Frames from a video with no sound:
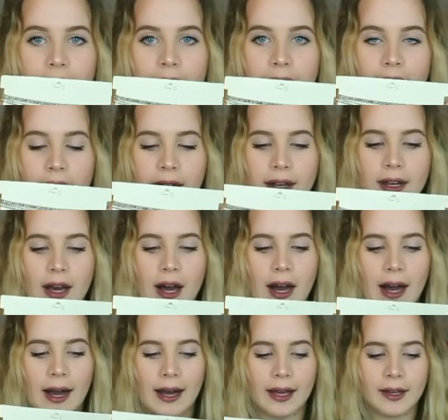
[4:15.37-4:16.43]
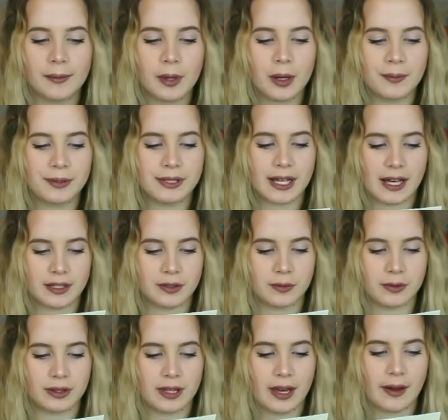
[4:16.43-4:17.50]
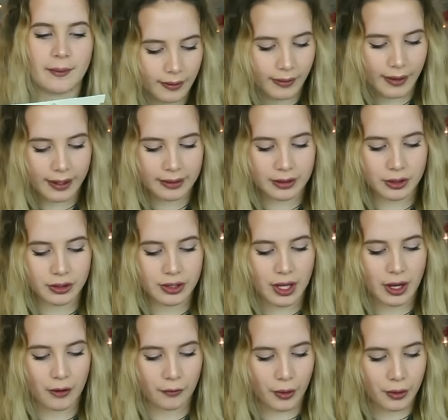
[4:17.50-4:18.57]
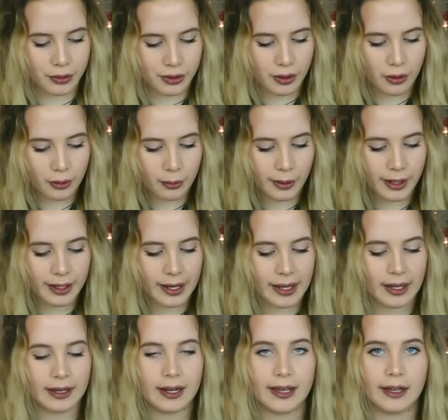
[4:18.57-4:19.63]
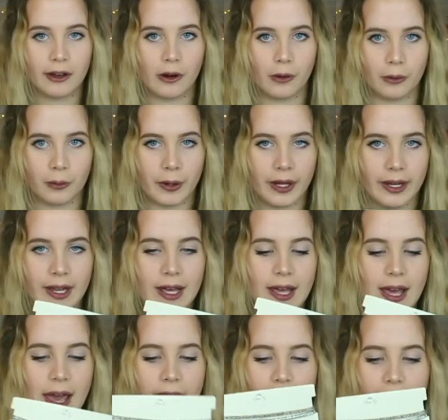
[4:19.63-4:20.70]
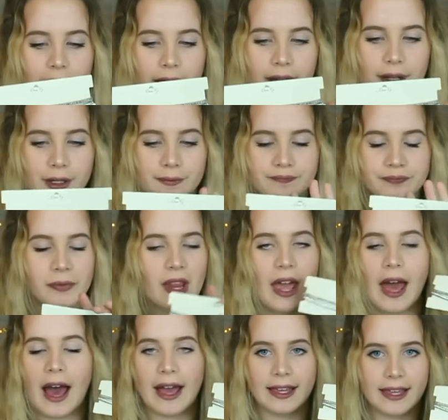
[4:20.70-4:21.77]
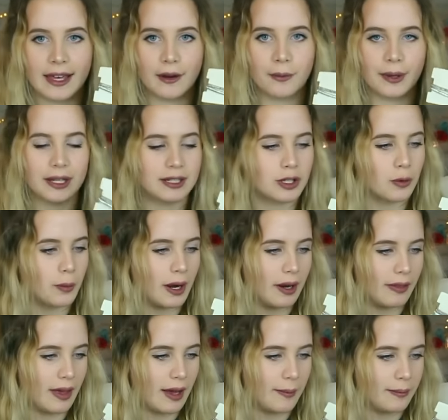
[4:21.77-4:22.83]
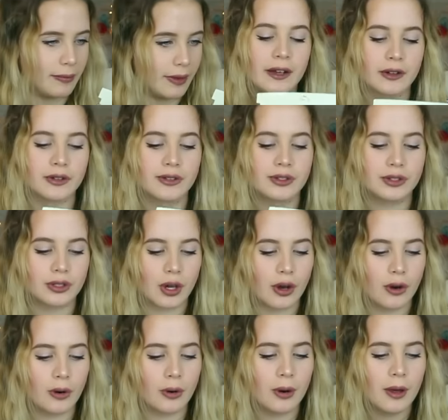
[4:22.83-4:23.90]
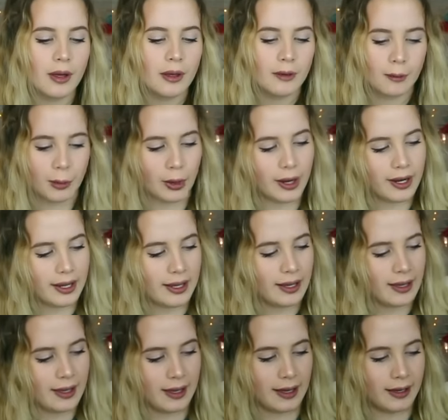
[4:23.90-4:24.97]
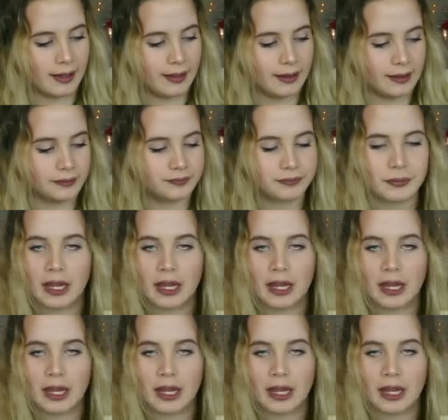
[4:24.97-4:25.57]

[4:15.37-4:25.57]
and I'm obsessed with them. Like, there's like a rose gold one and a gold one, and I can't wait to wear them. They're so pretty, and